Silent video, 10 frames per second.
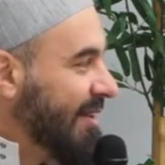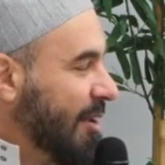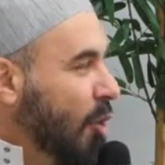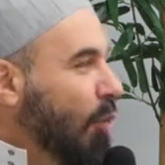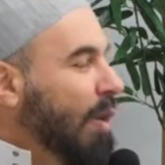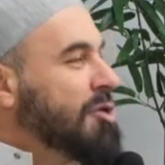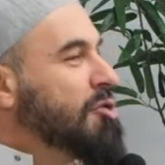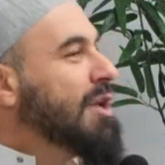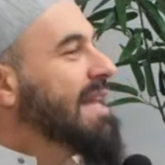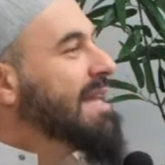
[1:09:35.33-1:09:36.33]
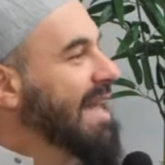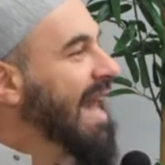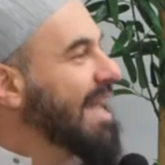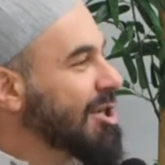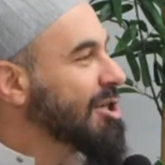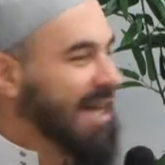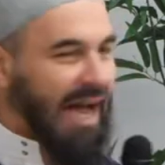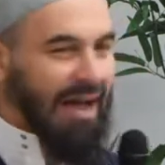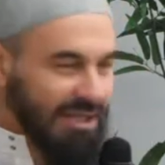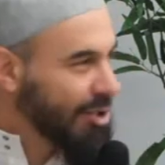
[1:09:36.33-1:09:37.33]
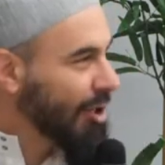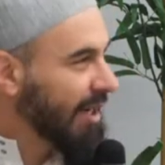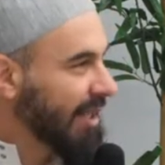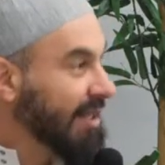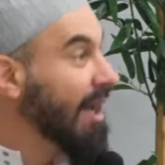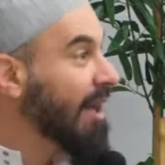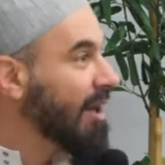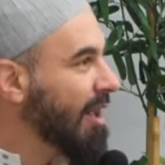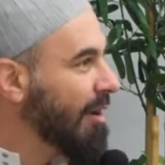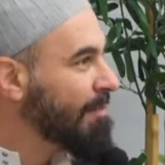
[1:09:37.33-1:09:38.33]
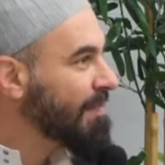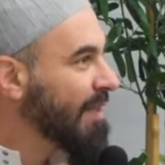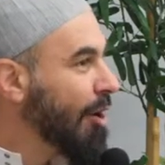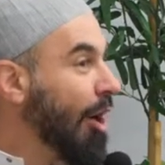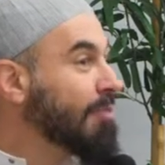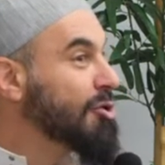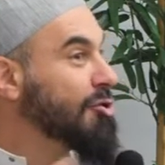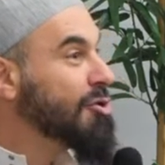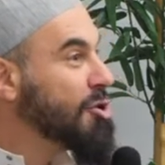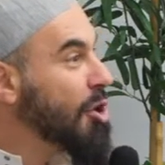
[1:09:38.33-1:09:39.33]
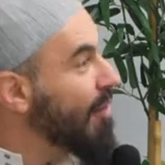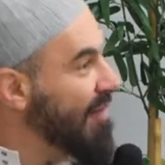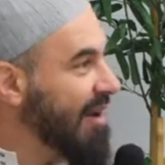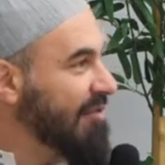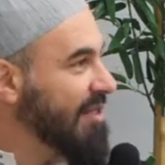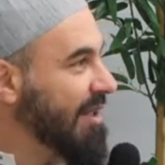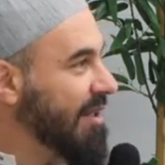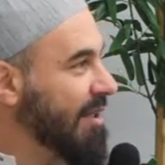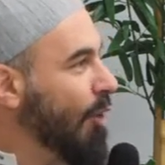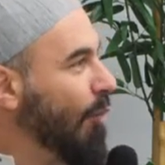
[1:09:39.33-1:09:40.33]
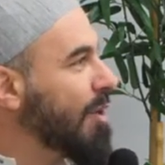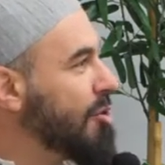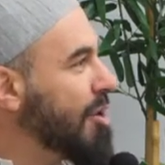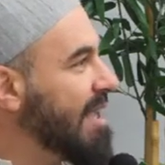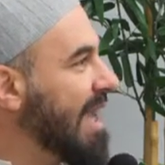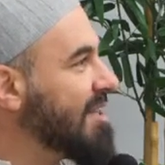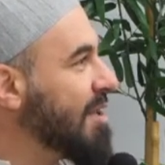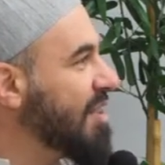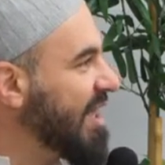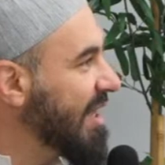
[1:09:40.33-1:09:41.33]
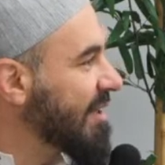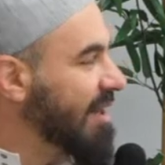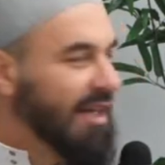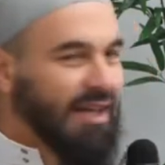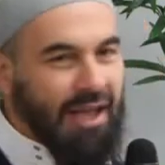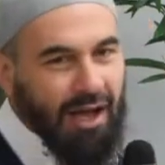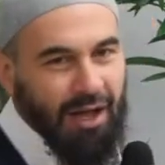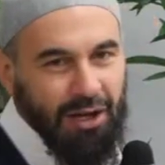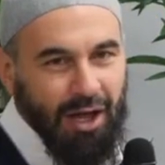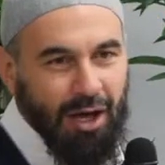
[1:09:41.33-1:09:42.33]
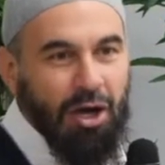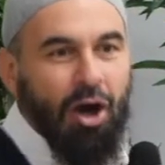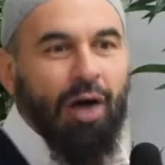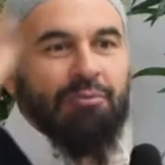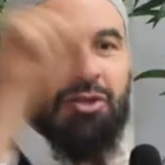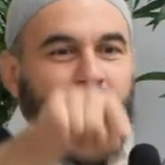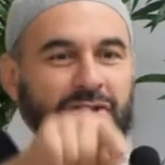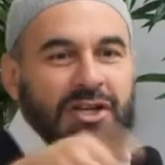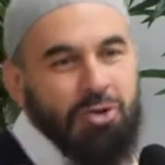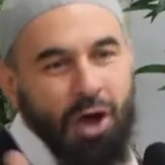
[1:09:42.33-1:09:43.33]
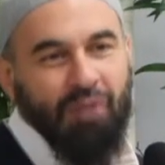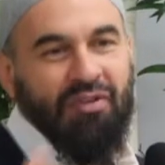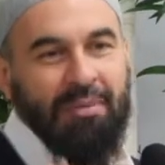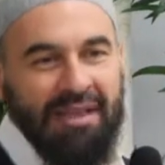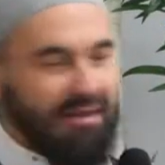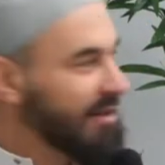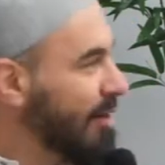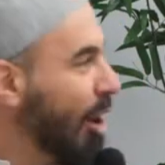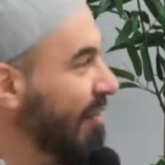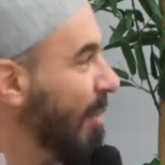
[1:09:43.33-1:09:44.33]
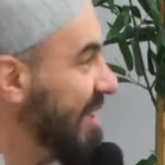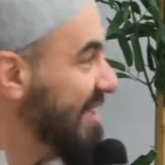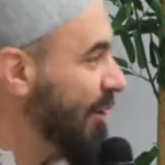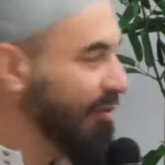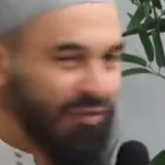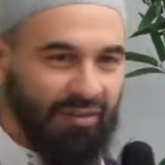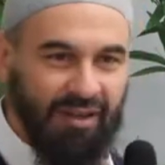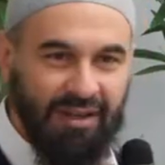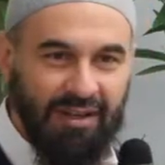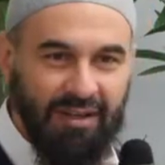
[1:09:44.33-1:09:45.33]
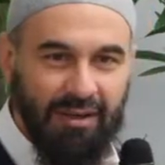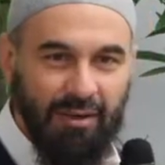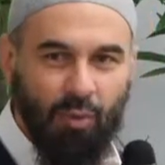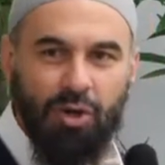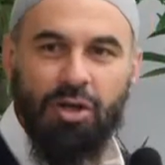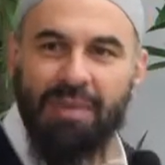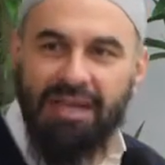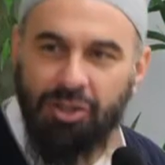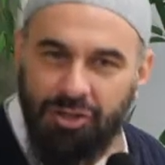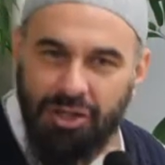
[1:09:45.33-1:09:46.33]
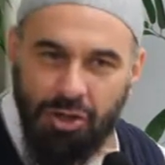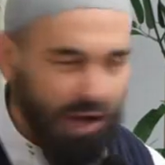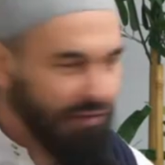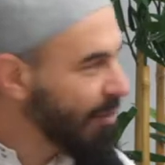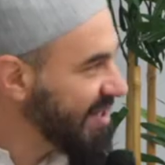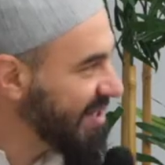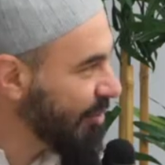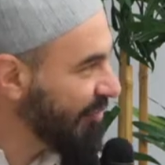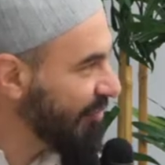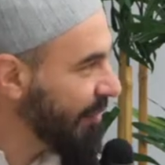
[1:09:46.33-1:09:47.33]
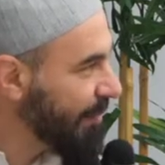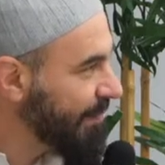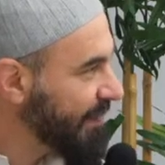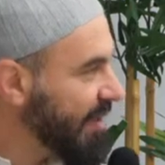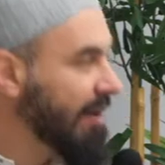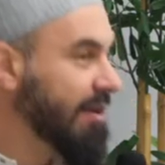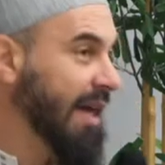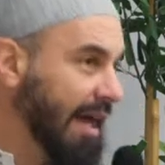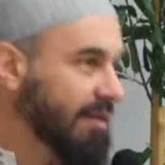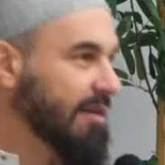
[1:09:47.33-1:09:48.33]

When you engage in amal salih, Ya Allah, I'm choosing you over everything. When you engage in dhikr, Ya Allah, I'm choosing you over me, over myself. What do you mean choosing you over myself? Okay.